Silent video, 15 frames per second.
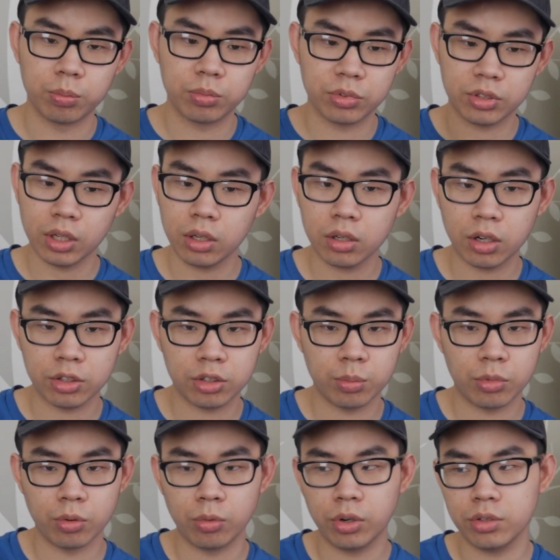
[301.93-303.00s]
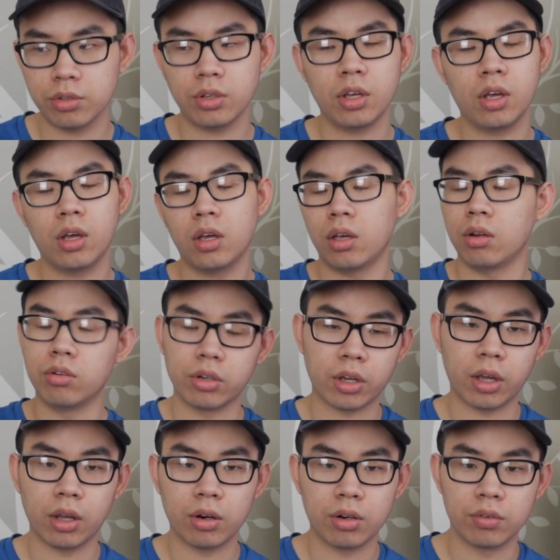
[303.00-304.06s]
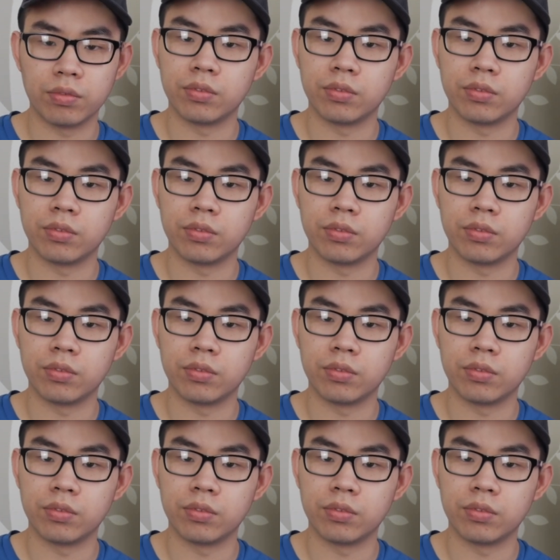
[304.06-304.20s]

sell a customer once you don't care if